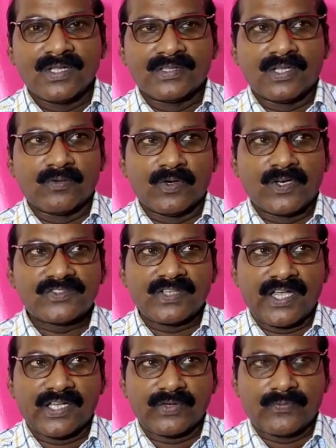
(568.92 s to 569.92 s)
The words
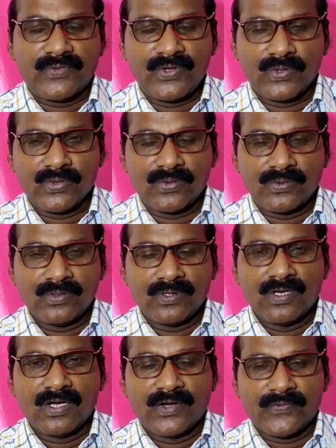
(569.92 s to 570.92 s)
like a
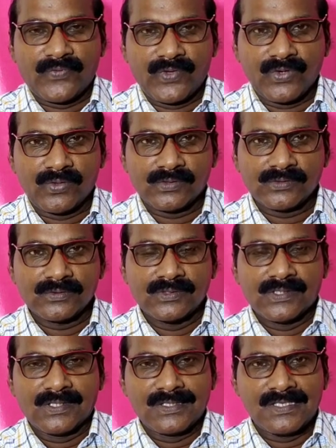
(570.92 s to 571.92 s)
few,
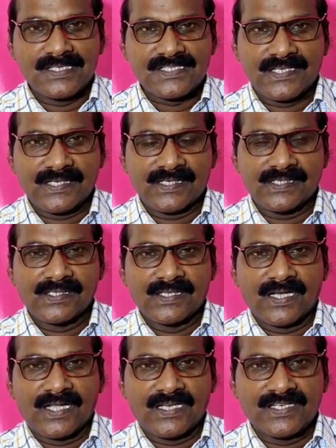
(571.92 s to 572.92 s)
little,
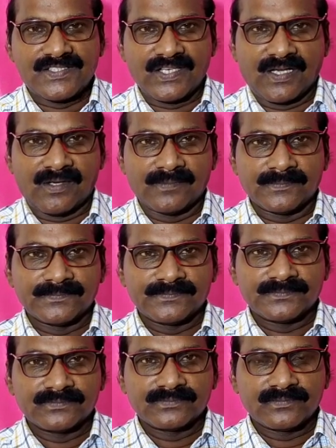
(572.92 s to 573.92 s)
a little.
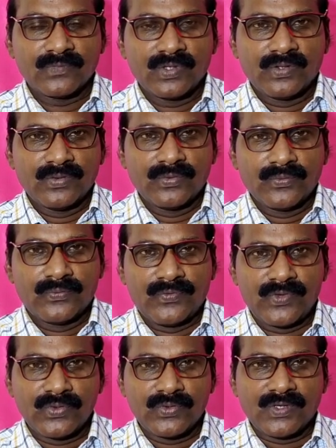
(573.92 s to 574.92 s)

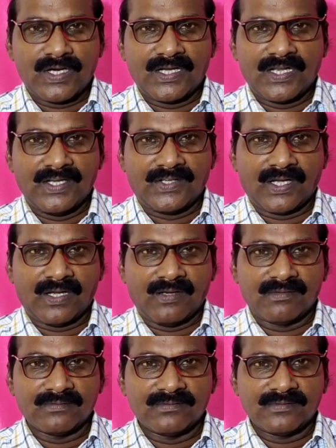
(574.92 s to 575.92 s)
Few and a little,
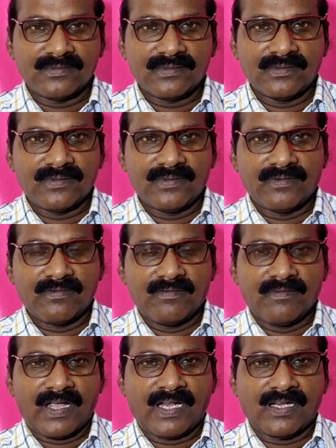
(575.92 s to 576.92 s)

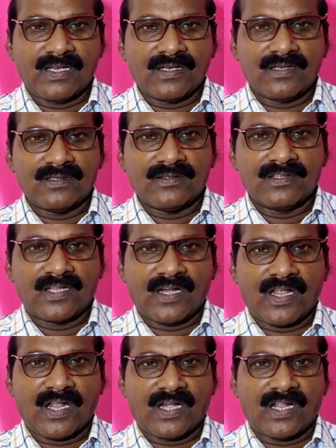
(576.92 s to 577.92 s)
when there
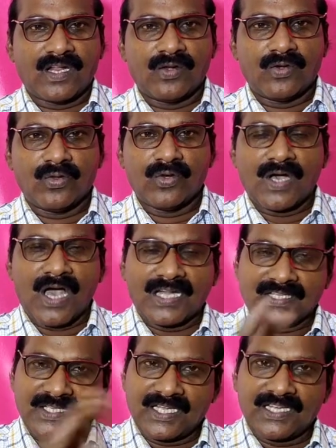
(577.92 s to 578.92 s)
are no
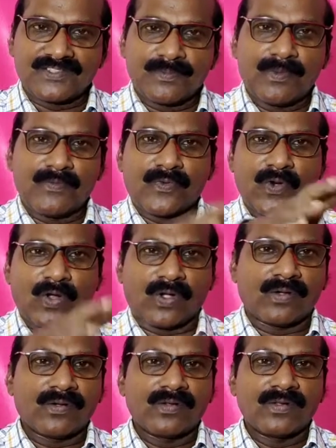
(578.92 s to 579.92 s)
articles before.